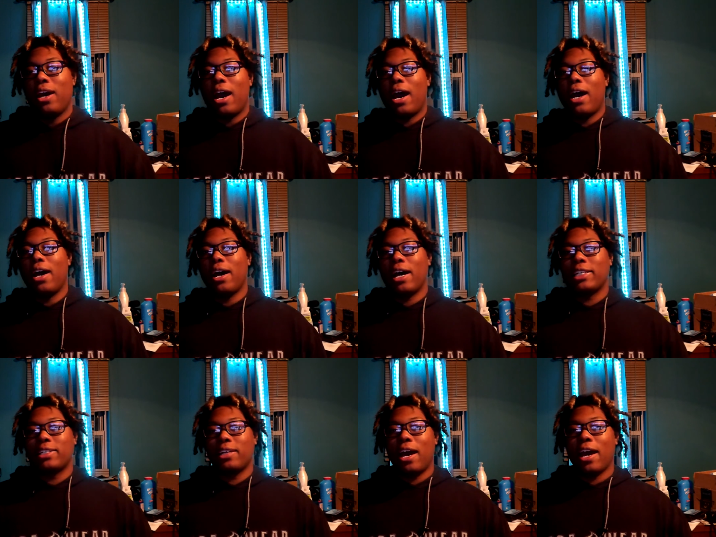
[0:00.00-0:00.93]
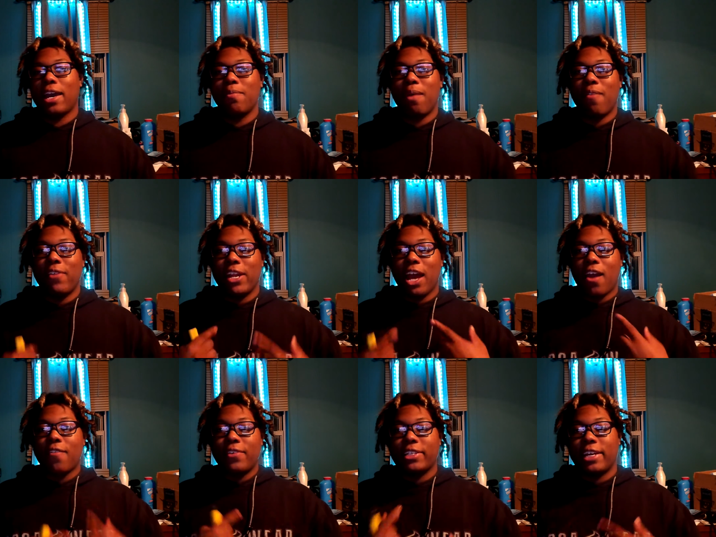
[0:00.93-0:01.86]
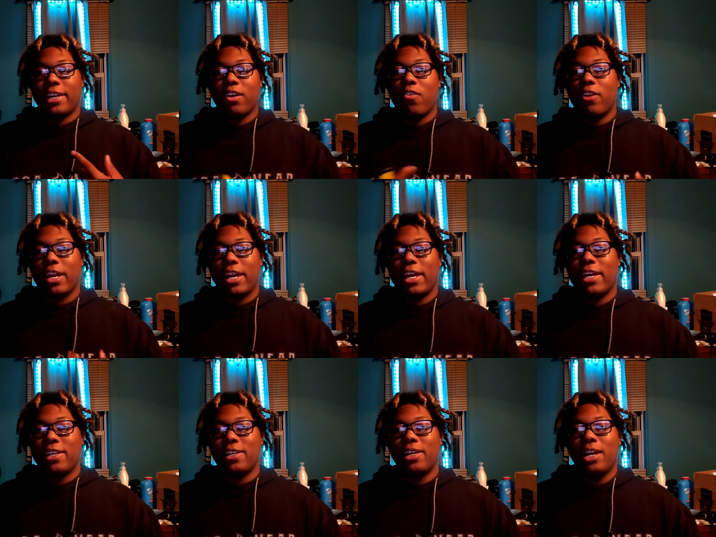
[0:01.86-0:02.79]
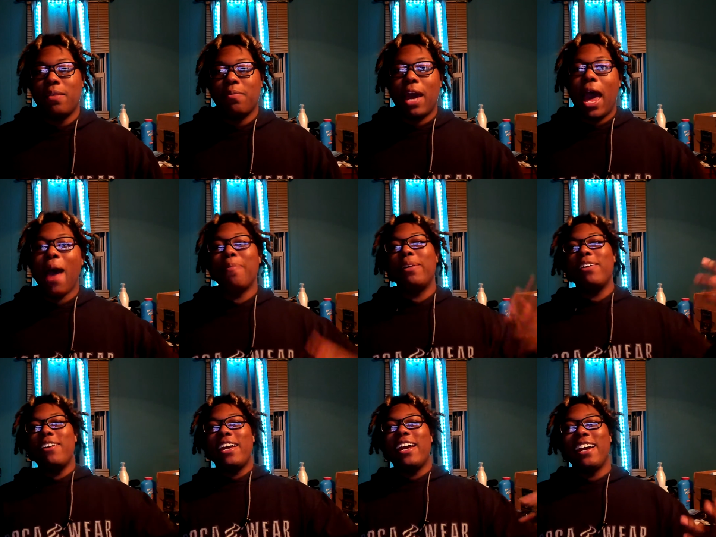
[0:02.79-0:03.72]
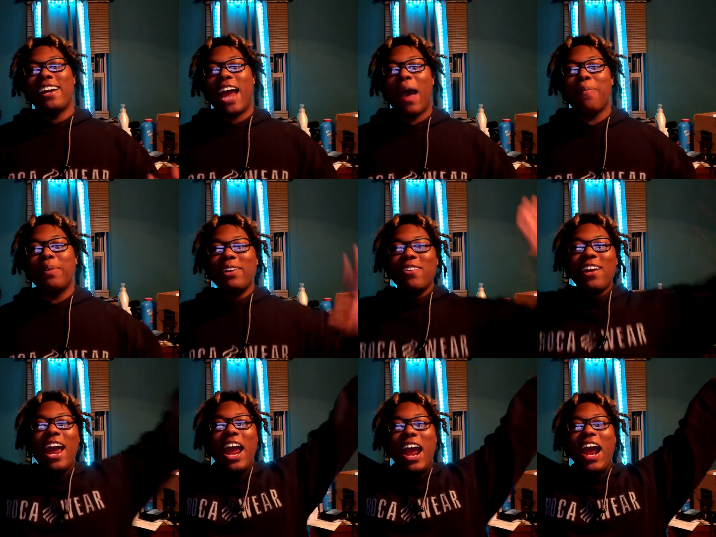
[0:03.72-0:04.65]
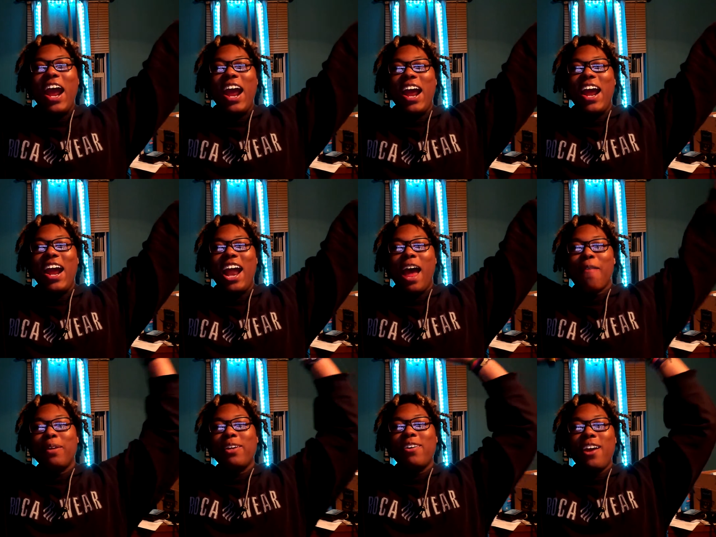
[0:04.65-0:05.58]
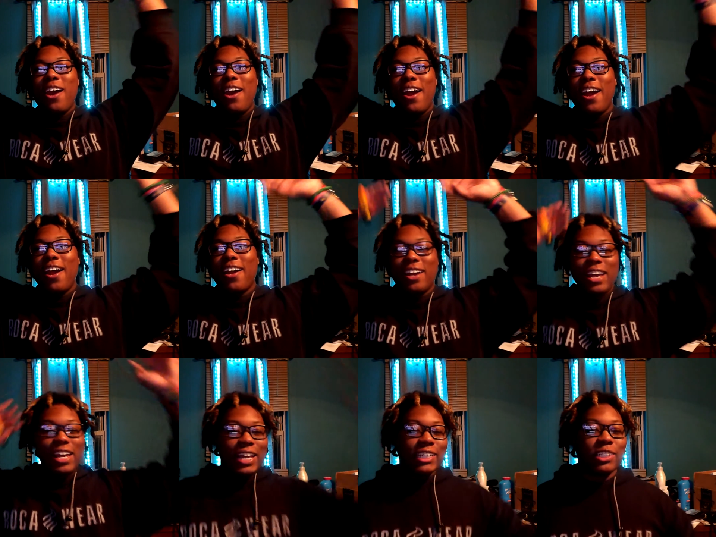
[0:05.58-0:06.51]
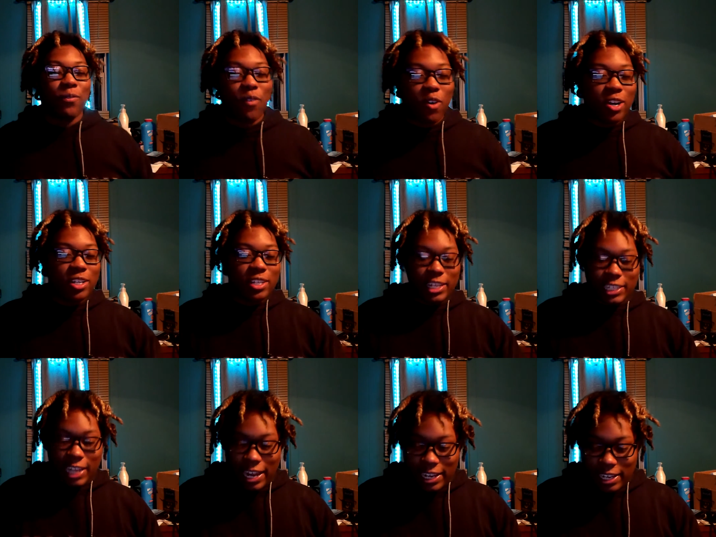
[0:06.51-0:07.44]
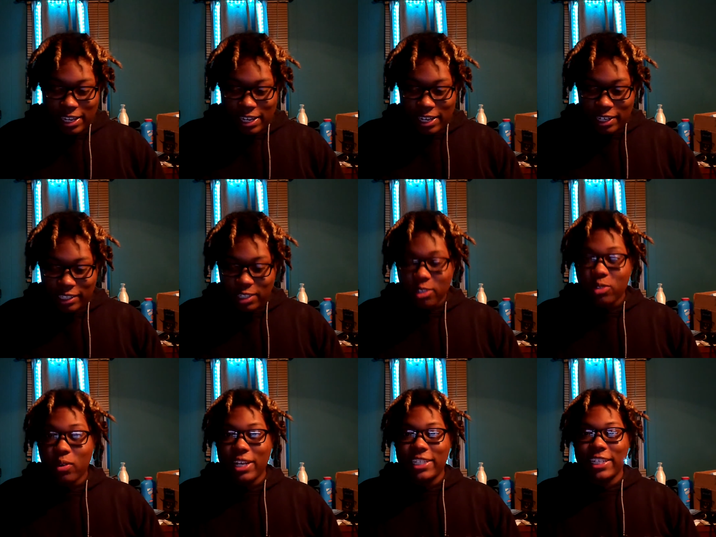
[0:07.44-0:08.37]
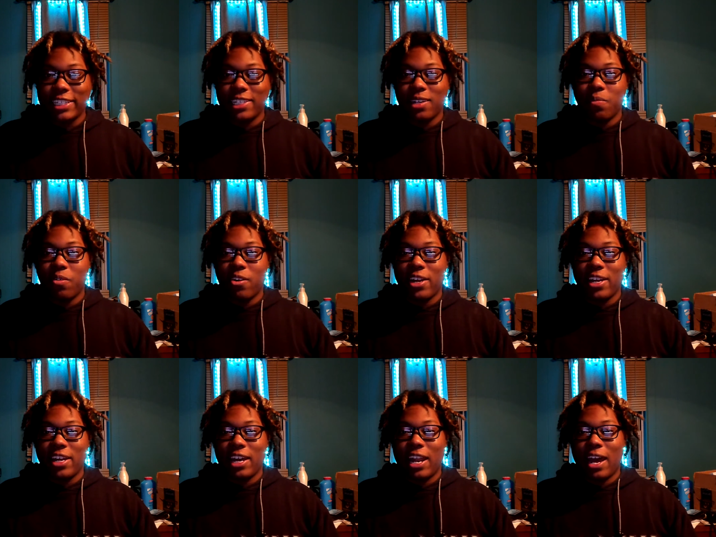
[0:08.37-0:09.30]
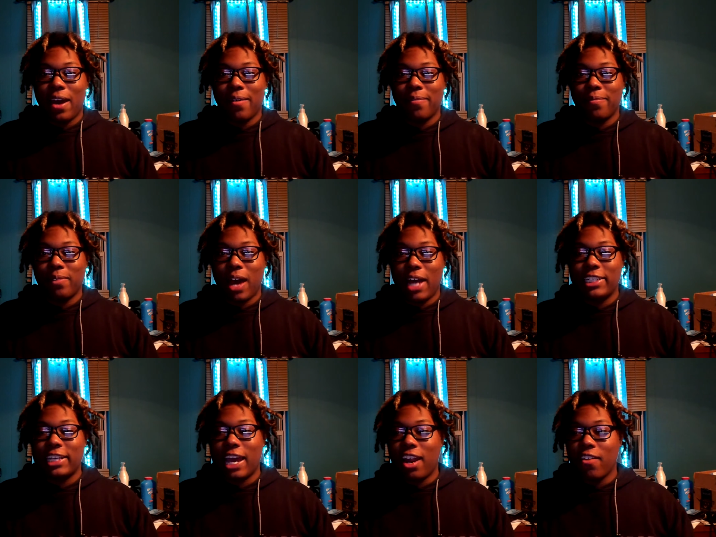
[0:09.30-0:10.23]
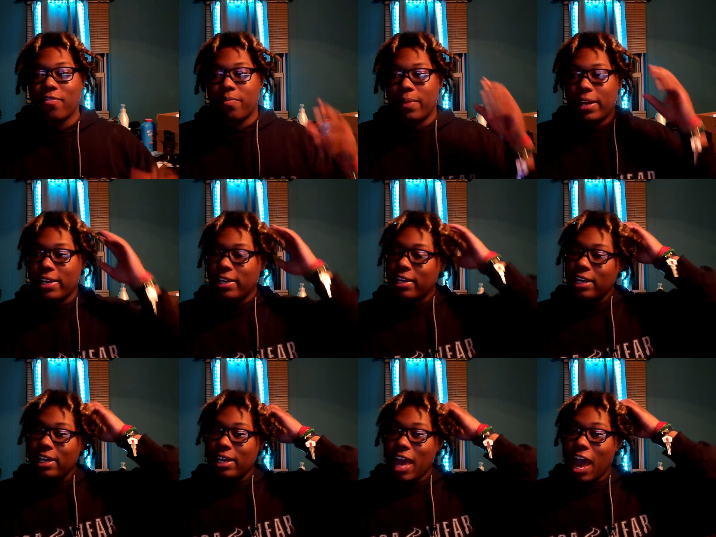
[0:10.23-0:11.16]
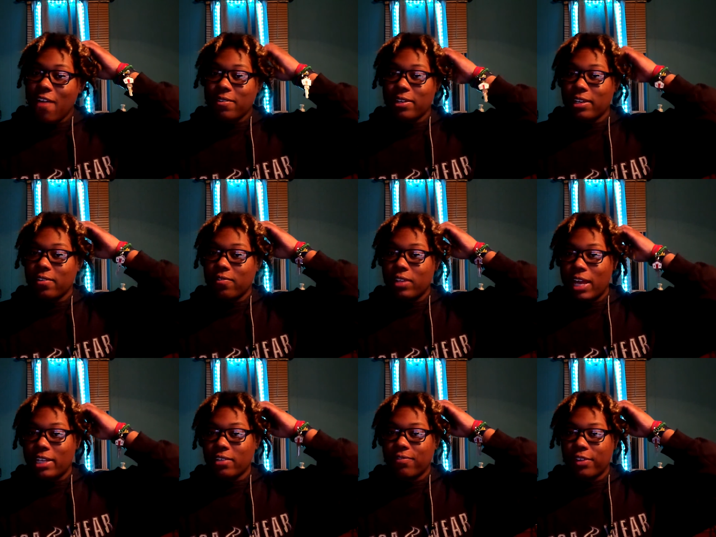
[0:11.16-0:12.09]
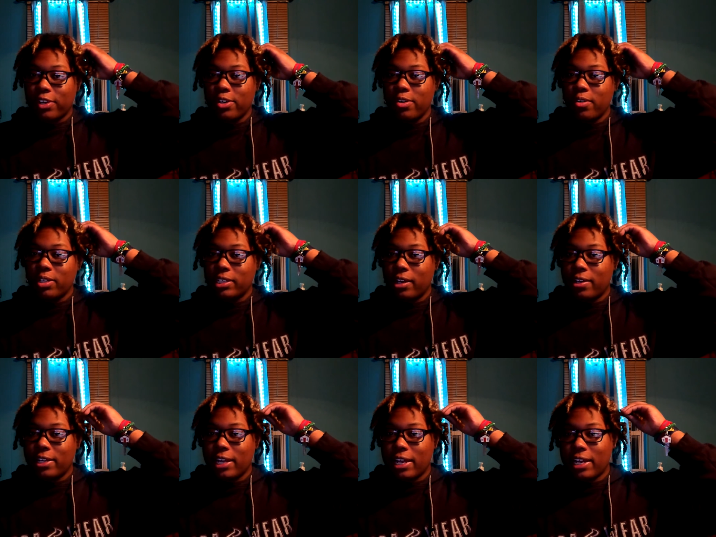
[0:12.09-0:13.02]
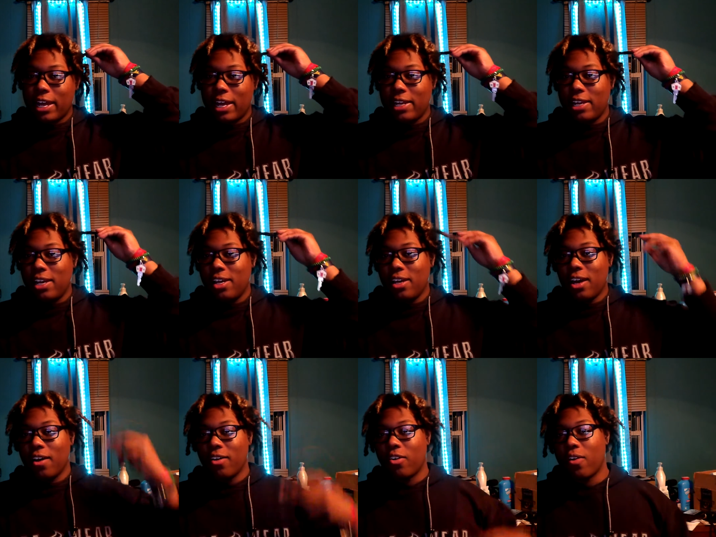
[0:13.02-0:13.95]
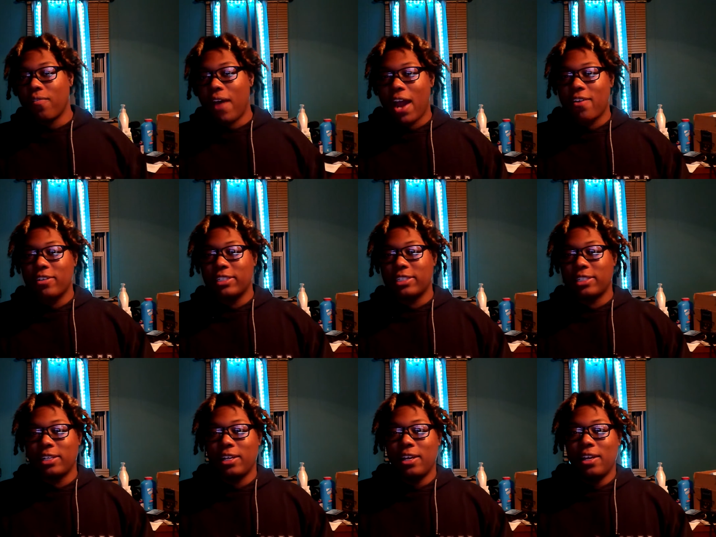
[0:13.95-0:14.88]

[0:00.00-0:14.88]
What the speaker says: I get my videography thing going again. But Happy New Year! Happy New Year! Happy New Year! It's the 4th. It's, like, 2:26 in the morning, and I just got off of having the flu or something like that, or a virus.